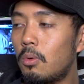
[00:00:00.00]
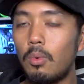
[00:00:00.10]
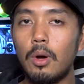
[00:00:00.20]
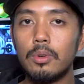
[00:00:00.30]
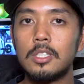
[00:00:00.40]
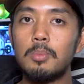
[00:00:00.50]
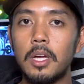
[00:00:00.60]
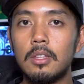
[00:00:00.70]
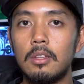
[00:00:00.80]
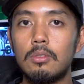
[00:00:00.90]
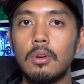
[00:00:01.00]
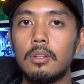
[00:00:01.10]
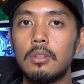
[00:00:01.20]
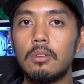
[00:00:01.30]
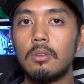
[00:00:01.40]
well respected
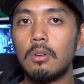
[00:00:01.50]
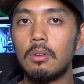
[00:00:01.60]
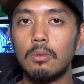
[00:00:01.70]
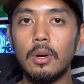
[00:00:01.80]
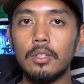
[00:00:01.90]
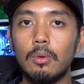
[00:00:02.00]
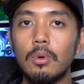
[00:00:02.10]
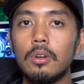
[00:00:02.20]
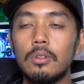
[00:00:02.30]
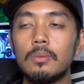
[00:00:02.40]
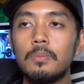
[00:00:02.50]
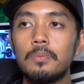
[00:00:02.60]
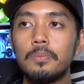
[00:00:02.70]
throughout around the world.